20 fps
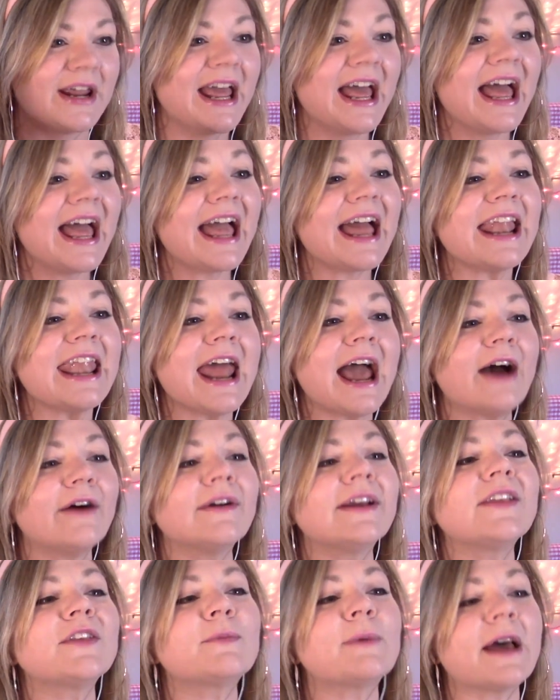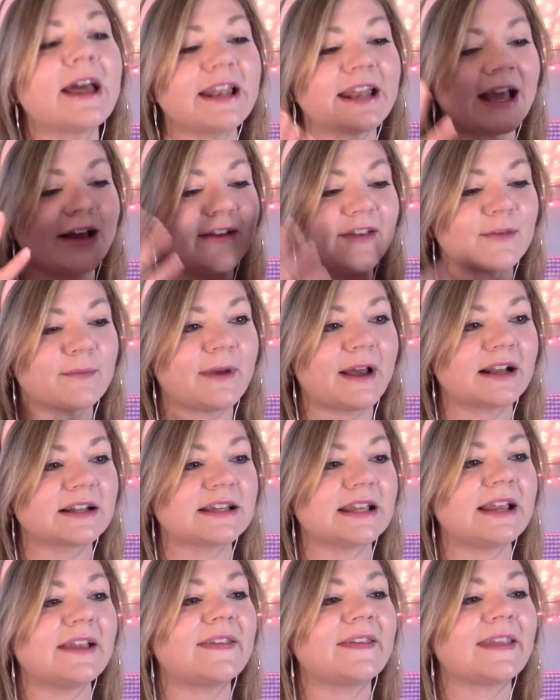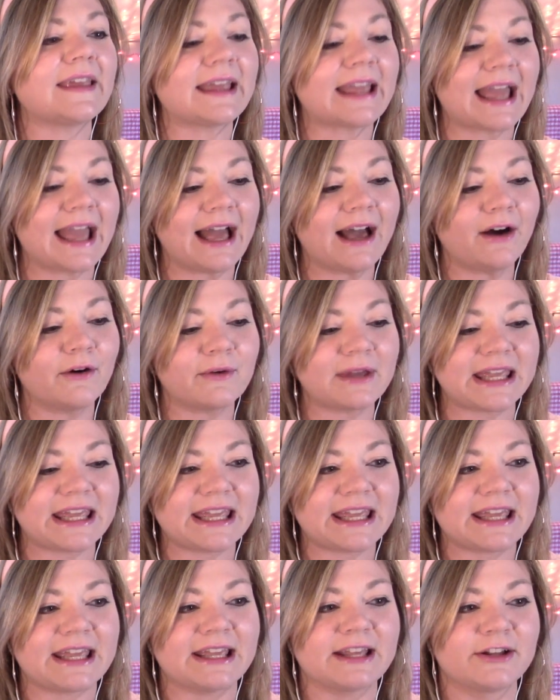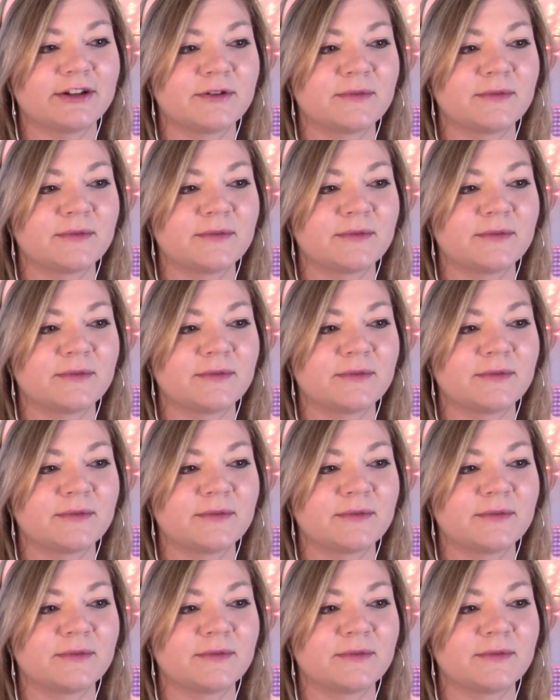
And now he's back. He's like, owie.